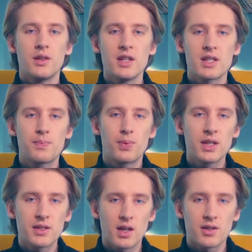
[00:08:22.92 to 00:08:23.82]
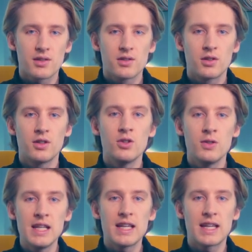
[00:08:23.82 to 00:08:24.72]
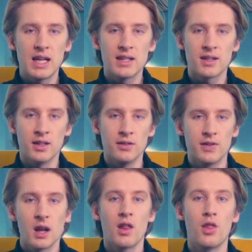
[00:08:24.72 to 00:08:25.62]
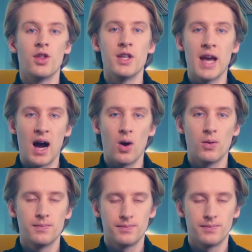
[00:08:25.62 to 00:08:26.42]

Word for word: This brings us to the unique case of the DAO.